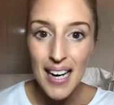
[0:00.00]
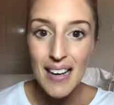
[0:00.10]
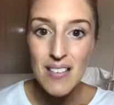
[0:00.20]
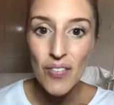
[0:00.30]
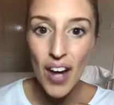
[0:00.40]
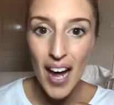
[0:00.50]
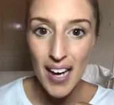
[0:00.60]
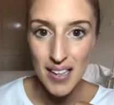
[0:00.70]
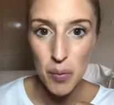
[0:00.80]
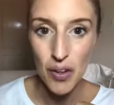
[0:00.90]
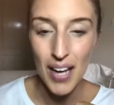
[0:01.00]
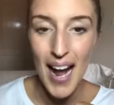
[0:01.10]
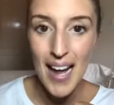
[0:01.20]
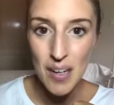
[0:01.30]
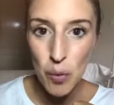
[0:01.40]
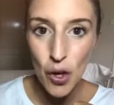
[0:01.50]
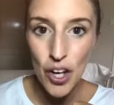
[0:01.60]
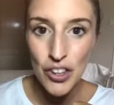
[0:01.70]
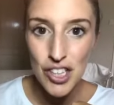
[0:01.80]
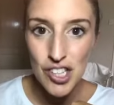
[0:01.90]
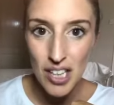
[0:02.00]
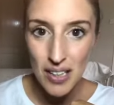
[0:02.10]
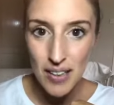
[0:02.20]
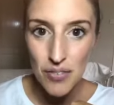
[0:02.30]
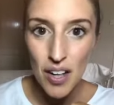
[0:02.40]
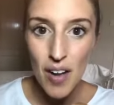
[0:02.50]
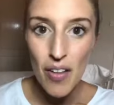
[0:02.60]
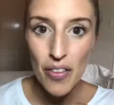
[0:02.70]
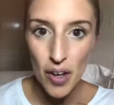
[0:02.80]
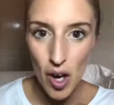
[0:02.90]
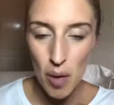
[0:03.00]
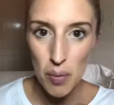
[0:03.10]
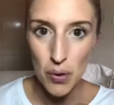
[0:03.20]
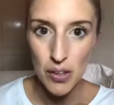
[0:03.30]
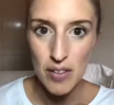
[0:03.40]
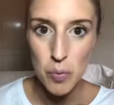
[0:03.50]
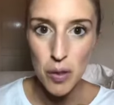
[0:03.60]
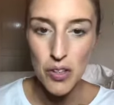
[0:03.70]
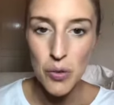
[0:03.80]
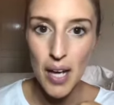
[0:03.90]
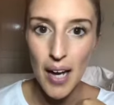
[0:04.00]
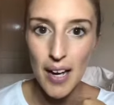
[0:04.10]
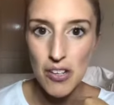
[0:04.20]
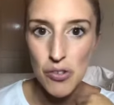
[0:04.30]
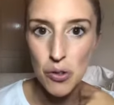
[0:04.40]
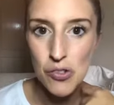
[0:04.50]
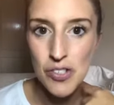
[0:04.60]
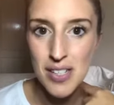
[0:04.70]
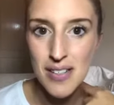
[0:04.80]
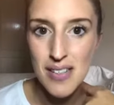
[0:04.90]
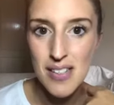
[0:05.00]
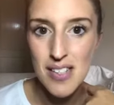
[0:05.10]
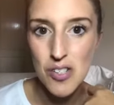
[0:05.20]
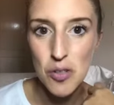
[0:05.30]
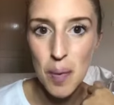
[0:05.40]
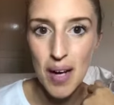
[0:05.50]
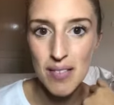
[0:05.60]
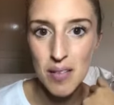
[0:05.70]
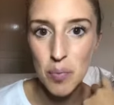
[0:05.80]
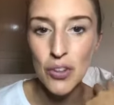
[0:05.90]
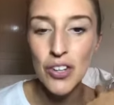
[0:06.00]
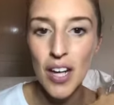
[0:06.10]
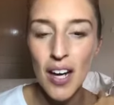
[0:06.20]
It's for anyone. Anyone can achieve the car bonus, where you get an extra £162 a month.